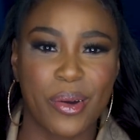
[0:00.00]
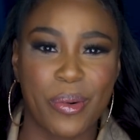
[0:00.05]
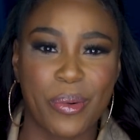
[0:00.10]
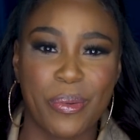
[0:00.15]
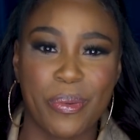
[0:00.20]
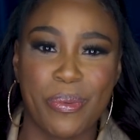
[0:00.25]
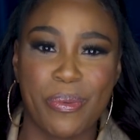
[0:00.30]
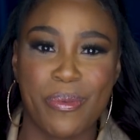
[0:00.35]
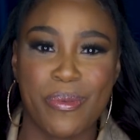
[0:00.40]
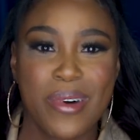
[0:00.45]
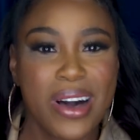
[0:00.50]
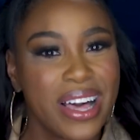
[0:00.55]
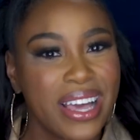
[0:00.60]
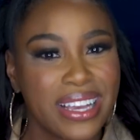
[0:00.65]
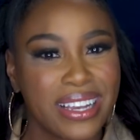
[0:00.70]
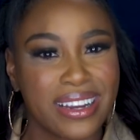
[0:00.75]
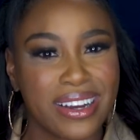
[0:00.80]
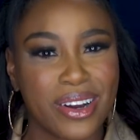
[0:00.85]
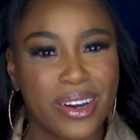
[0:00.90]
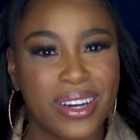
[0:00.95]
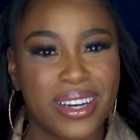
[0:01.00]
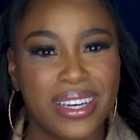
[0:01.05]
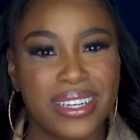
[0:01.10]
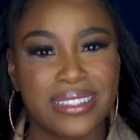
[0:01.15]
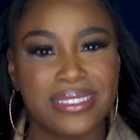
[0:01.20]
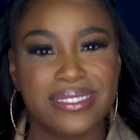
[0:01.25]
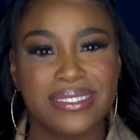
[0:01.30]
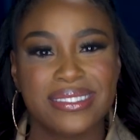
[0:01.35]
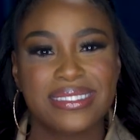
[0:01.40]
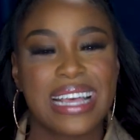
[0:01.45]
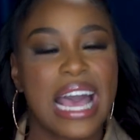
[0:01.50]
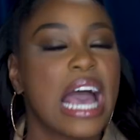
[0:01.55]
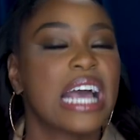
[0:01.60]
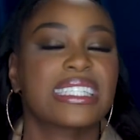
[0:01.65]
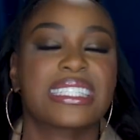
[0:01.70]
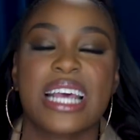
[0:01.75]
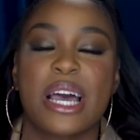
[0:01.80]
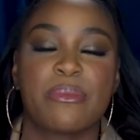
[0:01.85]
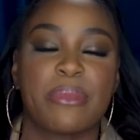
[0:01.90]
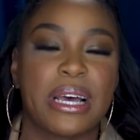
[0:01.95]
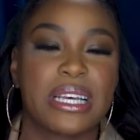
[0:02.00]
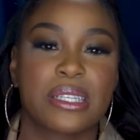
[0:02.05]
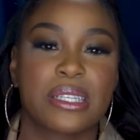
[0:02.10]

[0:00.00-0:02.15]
what, girl? Actually, I'm not